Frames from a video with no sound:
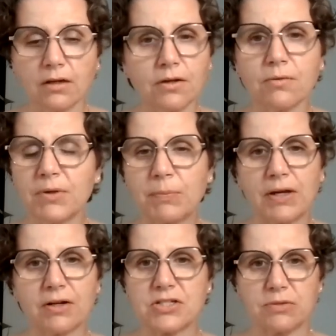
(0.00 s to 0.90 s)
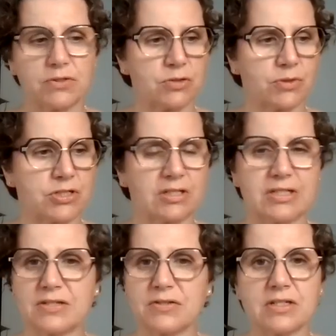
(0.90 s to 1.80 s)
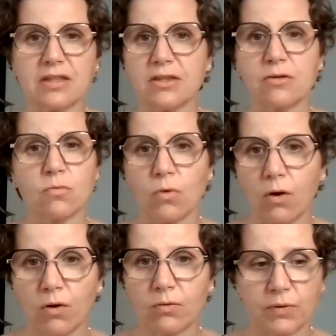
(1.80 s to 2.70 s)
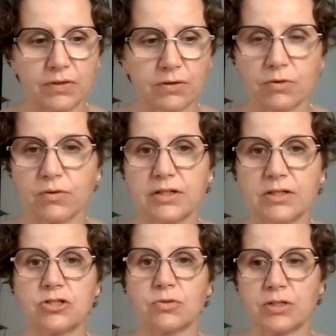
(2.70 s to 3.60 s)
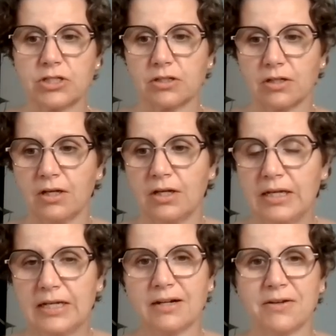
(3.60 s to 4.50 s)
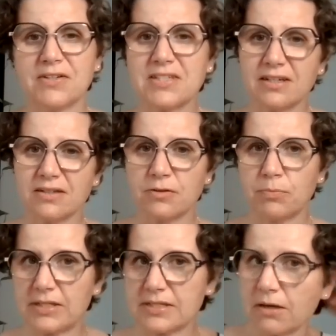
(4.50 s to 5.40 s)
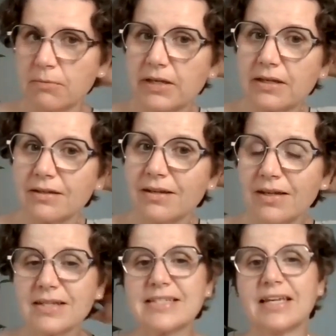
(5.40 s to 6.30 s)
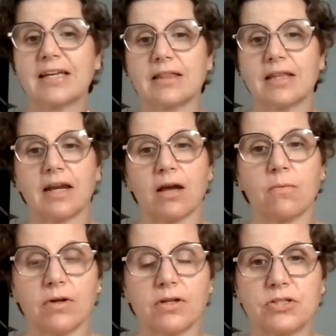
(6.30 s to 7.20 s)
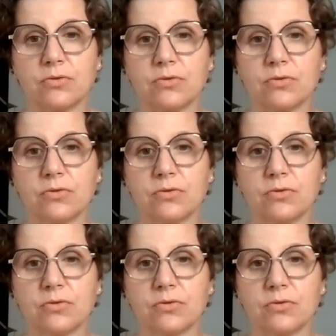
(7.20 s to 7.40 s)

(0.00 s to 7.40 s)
not a repair to intuition, because there's nothing wrong with your intuition. Now, here's another piece coming in saying that I want